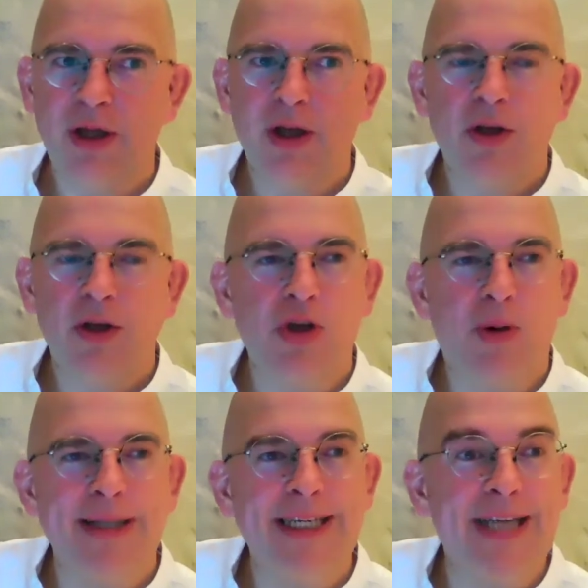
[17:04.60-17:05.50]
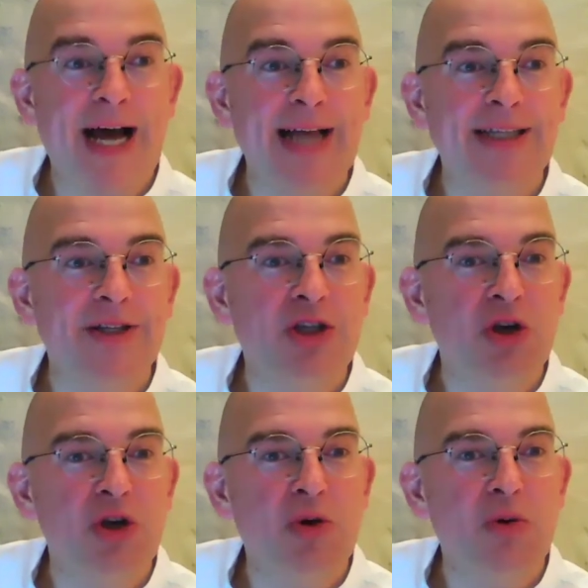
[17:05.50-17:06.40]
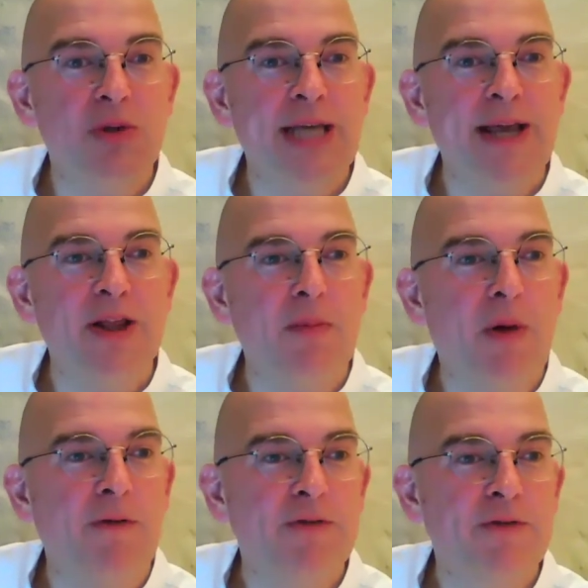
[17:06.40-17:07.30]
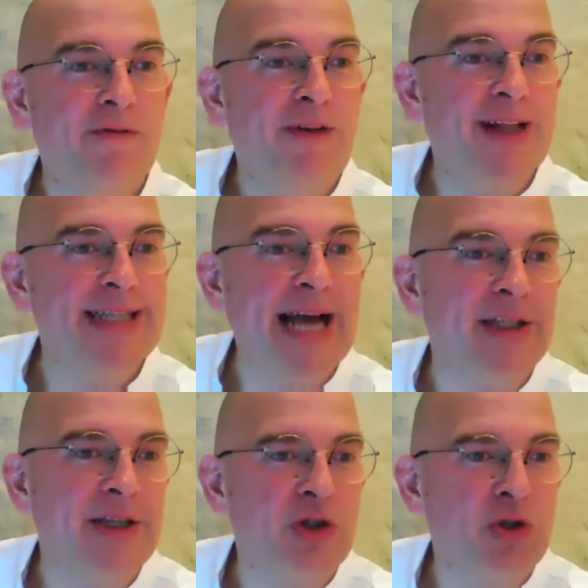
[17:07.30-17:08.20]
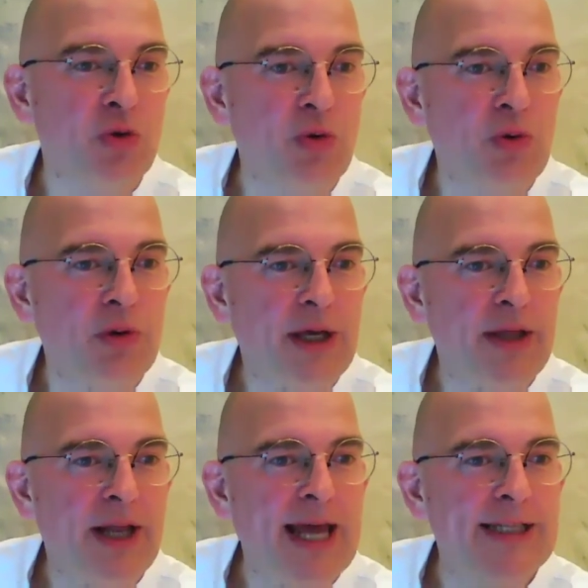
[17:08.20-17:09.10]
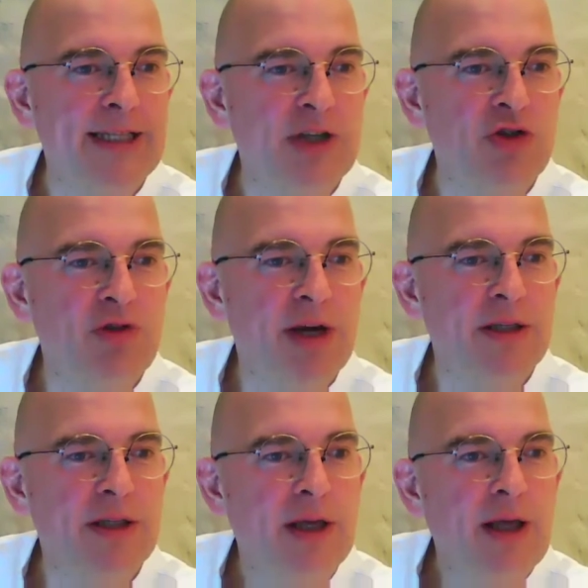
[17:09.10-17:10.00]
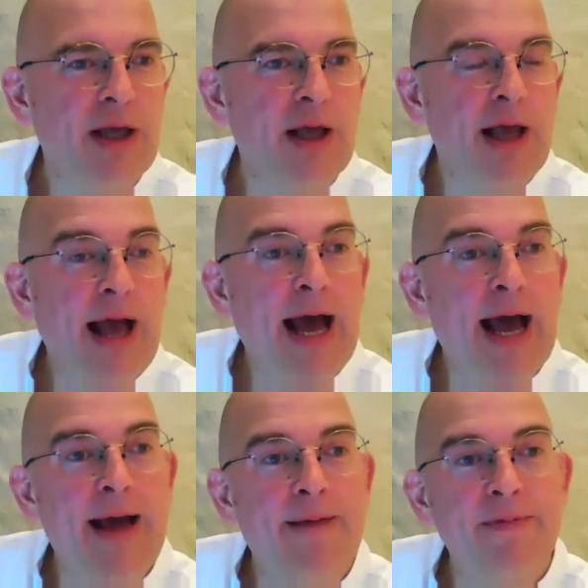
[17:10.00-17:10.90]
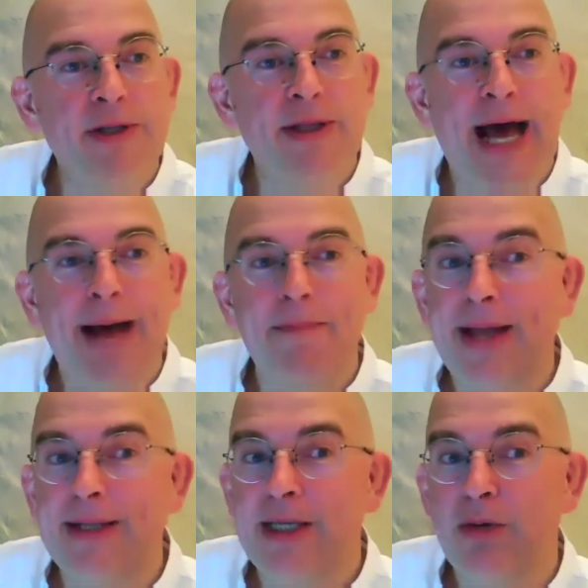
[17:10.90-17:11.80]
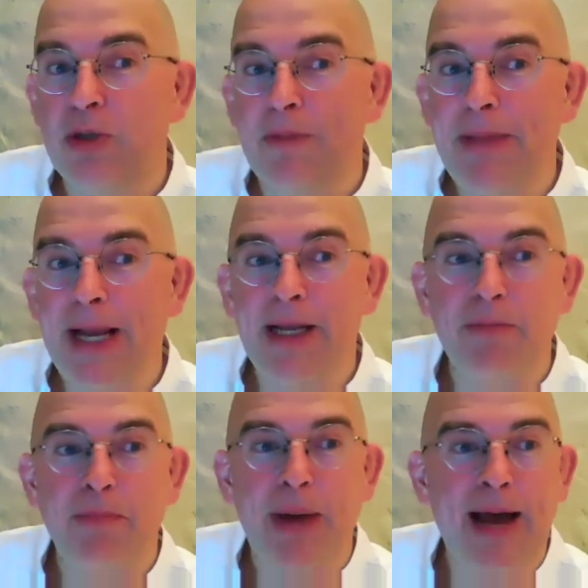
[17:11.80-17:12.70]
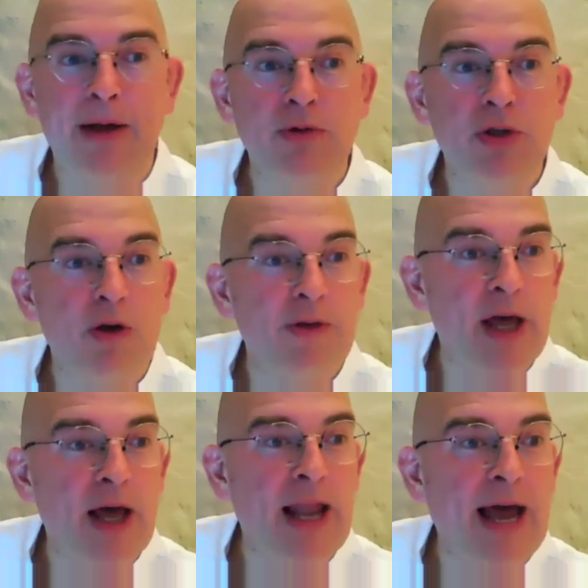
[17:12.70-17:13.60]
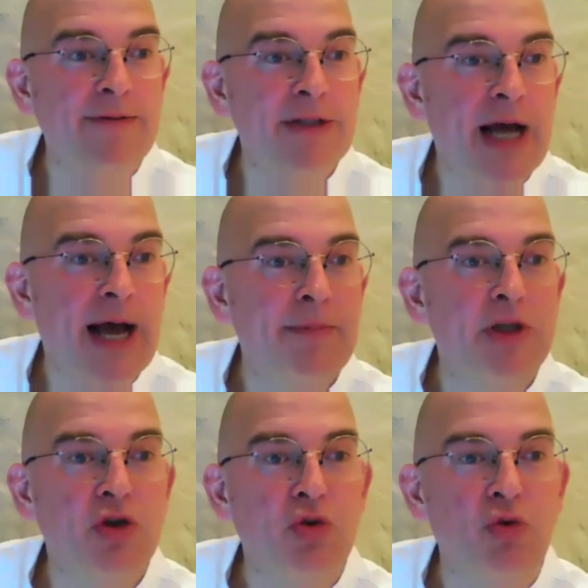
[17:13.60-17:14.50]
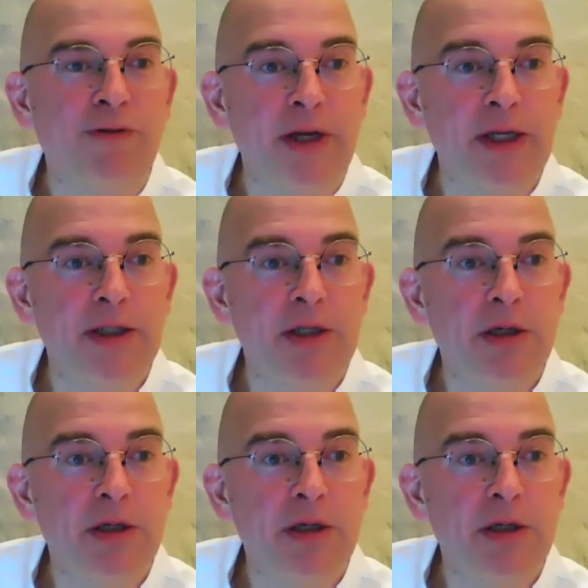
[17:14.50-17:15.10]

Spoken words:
So I decided to take them off to a fantastic school in the Lake District. And that meant it was £1 million over their lifetime in school fees.